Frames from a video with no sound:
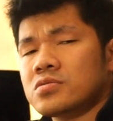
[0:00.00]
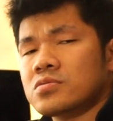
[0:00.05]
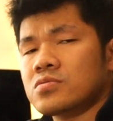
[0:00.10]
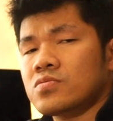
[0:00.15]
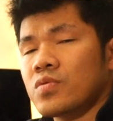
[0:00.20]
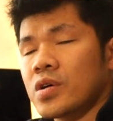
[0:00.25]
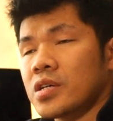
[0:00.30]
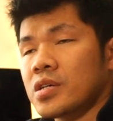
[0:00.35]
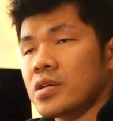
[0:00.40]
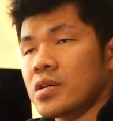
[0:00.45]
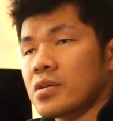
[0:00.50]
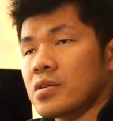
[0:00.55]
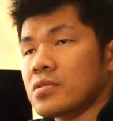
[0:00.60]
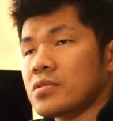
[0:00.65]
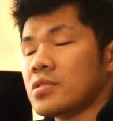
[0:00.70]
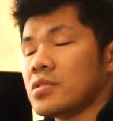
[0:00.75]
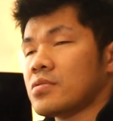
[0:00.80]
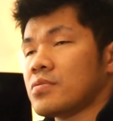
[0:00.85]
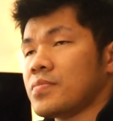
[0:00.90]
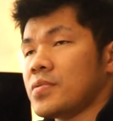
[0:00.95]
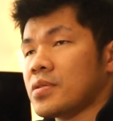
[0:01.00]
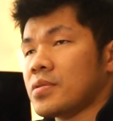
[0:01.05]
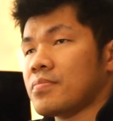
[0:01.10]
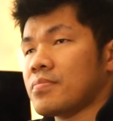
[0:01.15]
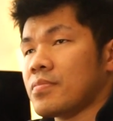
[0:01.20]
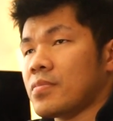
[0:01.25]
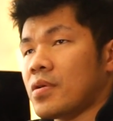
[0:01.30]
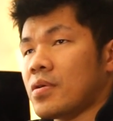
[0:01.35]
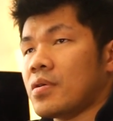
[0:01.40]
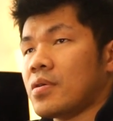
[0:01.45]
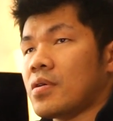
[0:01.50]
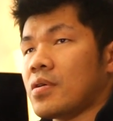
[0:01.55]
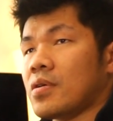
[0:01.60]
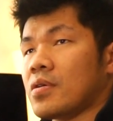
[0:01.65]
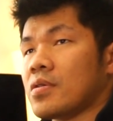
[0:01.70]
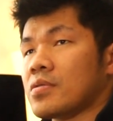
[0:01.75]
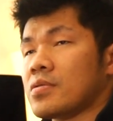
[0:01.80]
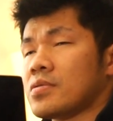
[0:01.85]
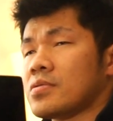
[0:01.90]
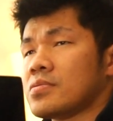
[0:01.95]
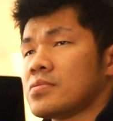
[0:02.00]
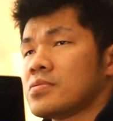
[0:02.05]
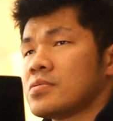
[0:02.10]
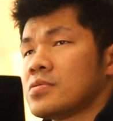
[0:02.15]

to wait a little bit more on